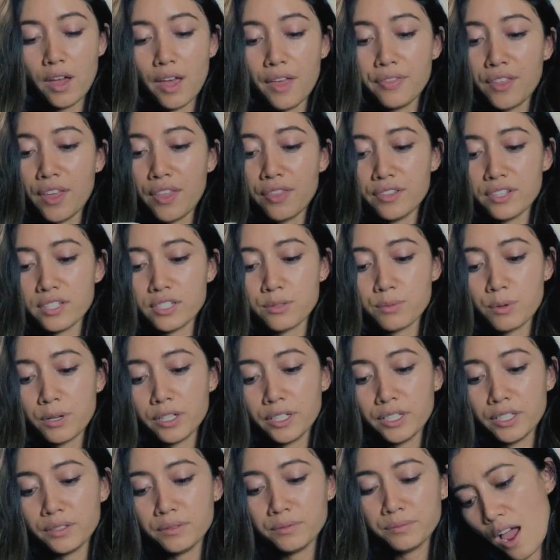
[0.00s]
And then this
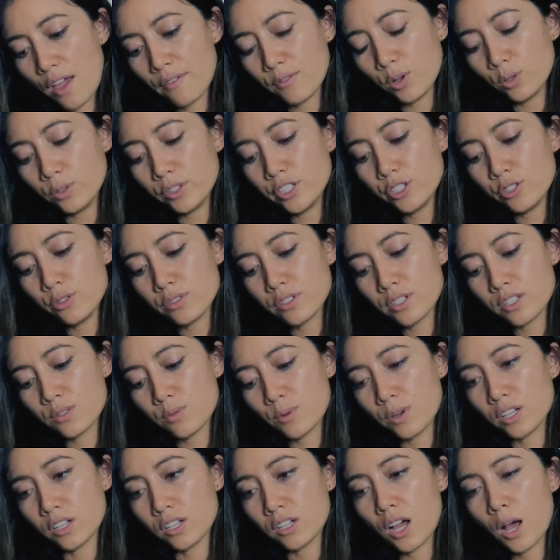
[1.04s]
one, I've only used this
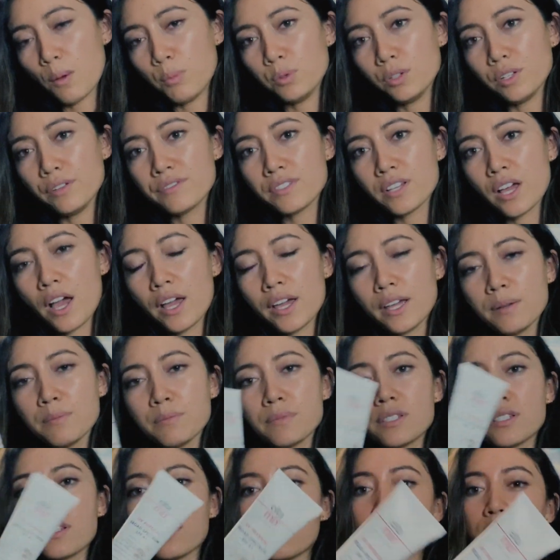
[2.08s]
one a couple of
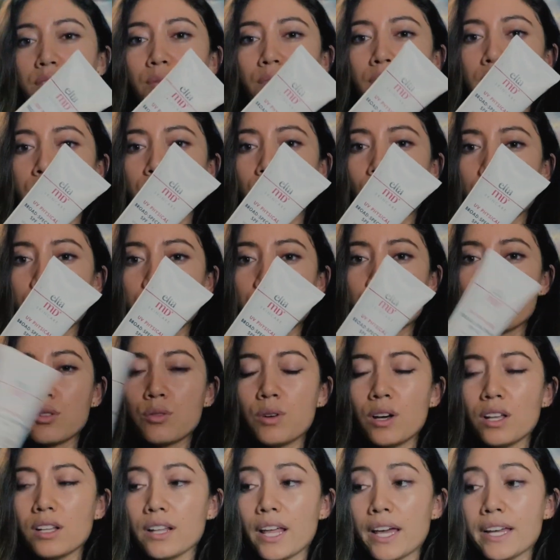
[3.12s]
times. This one is also
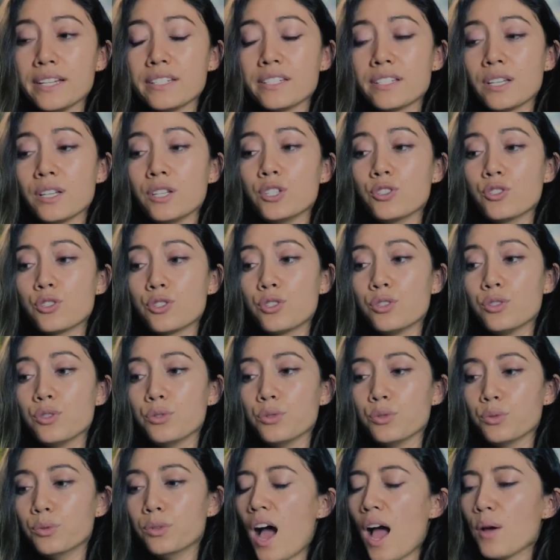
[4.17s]
a light tint
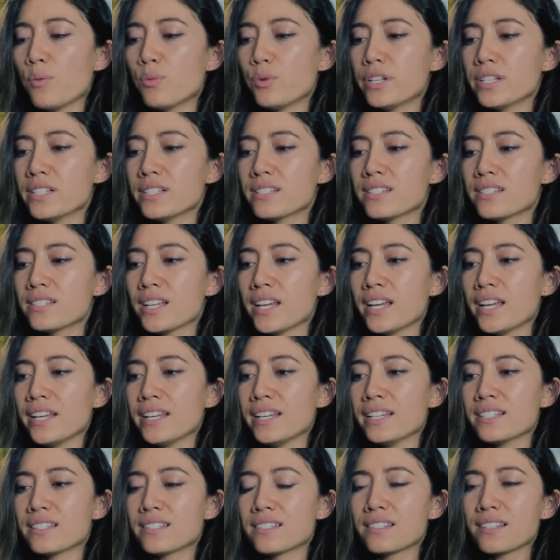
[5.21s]
too. I wouldn't say
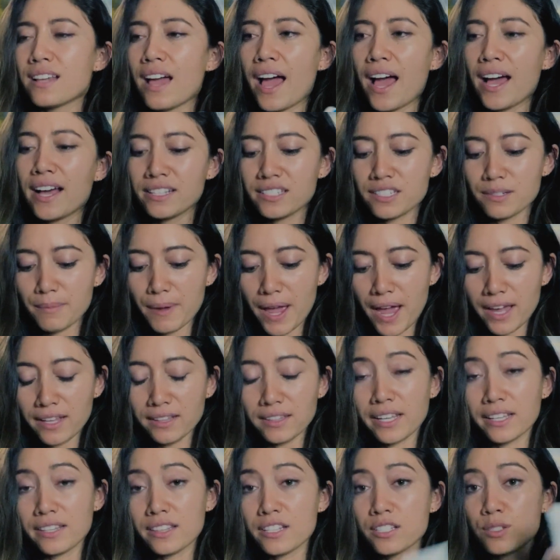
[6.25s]
it's as matte,
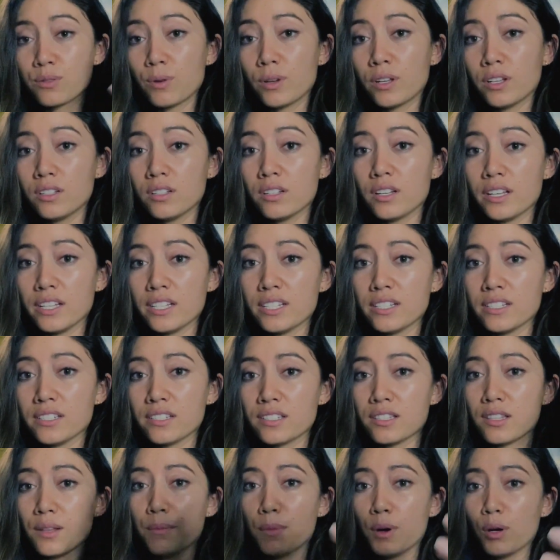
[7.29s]
like this one
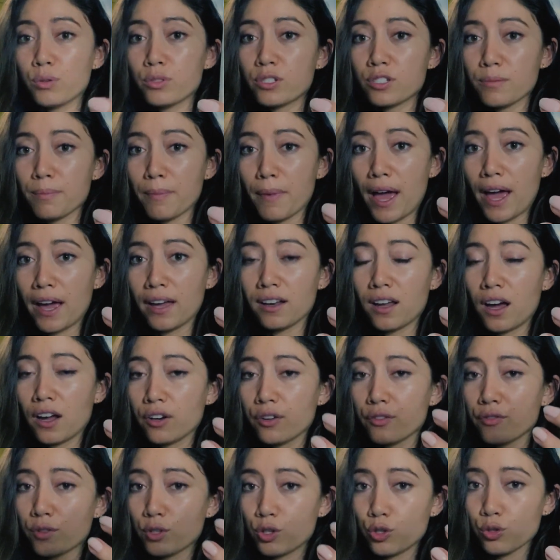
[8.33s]
is the most matte
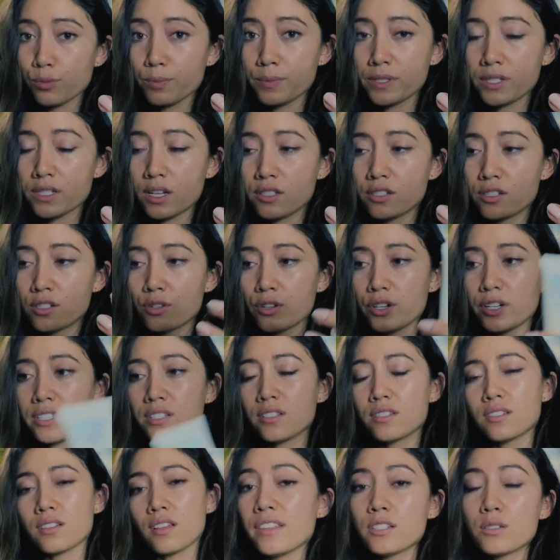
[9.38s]
out of the group of
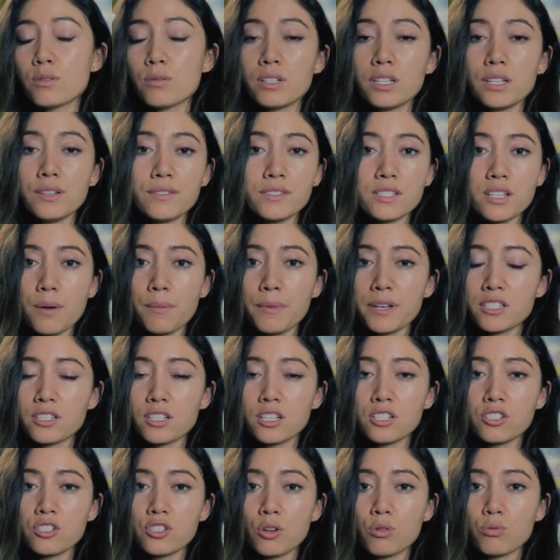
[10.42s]
sunscreens. This one evens out my
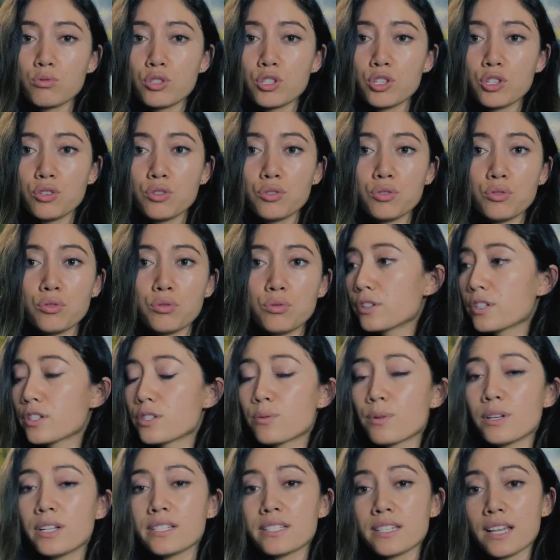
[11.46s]
skin tone too.
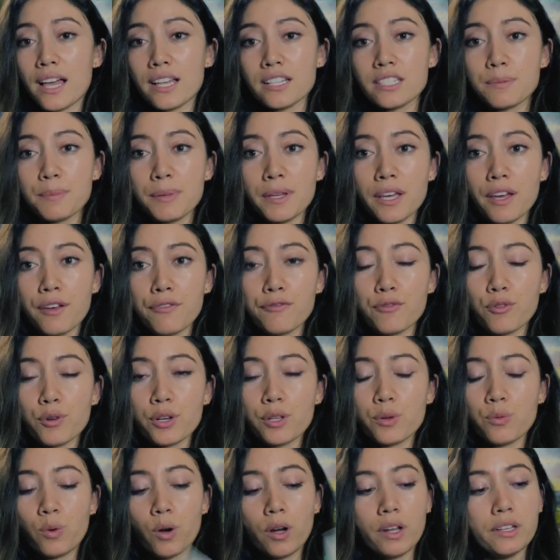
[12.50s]
This one is SPF
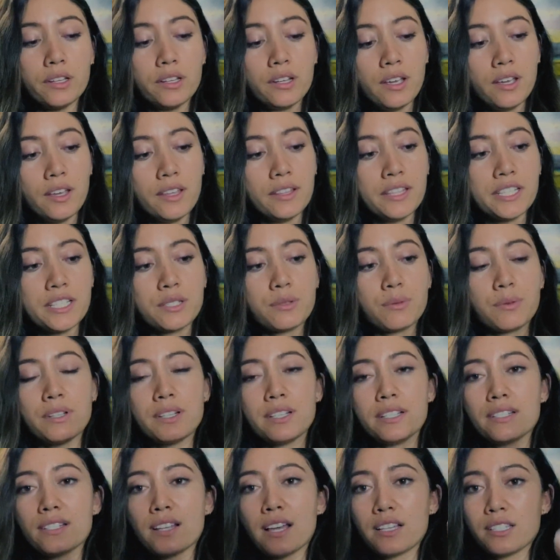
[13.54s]
41, this one
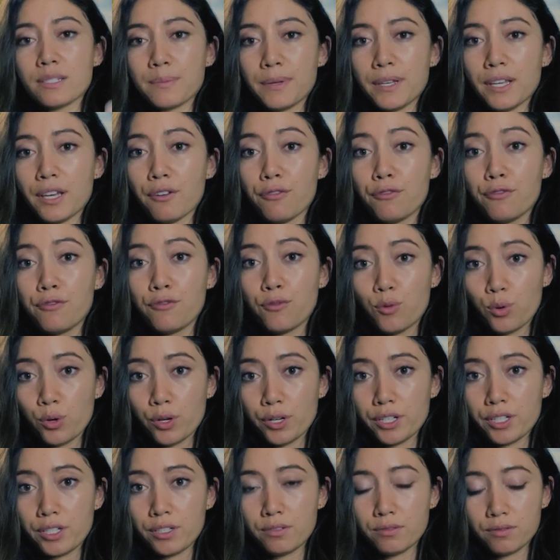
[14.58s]
is SPF
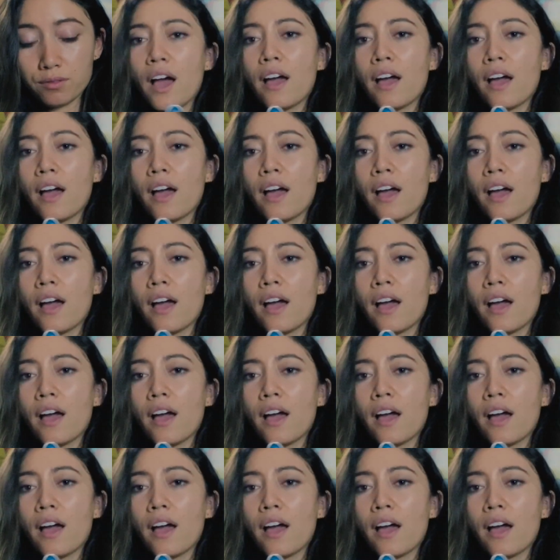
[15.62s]
40.